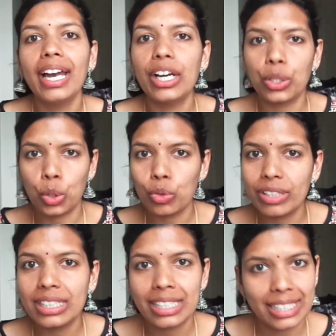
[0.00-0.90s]
Goan
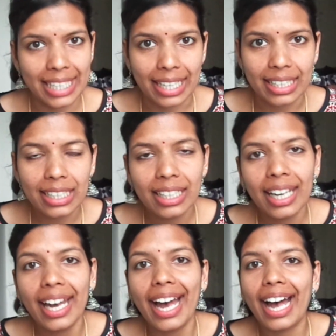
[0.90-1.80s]
Dairy,
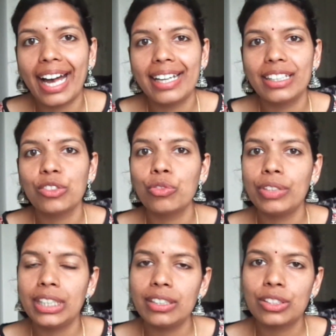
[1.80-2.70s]
and
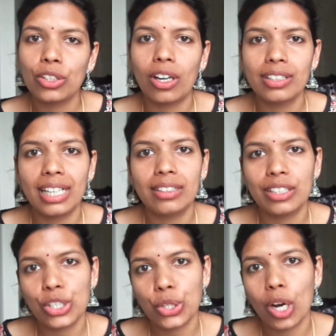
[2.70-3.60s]
we saw that this
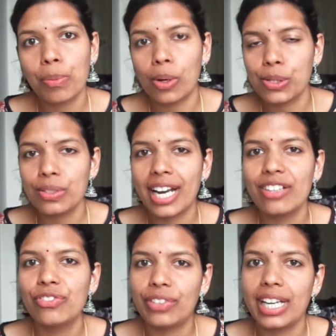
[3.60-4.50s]
shop also had
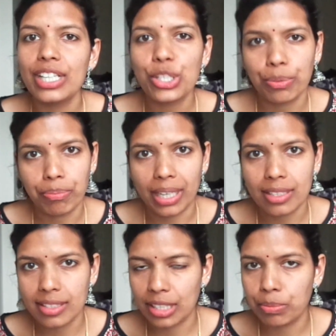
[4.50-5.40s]
fresh buns
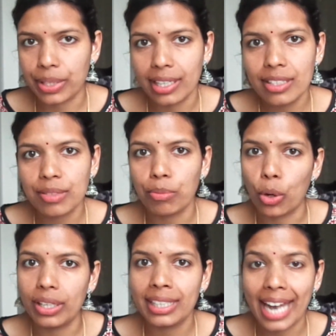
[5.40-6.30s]
and breads
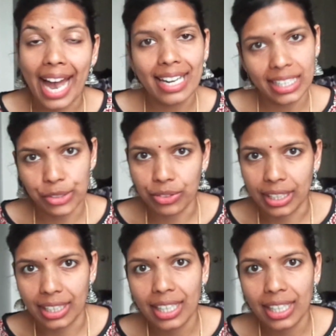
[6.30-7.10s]
morning and evening.